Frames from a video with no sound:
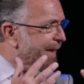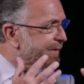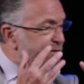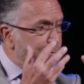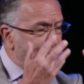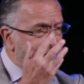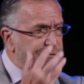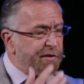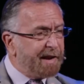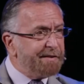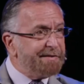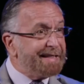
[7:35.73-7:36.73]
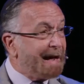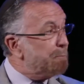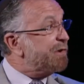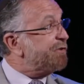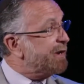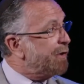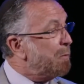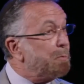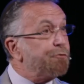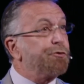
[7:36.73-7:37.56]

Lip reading: is precisely that which ennobles you.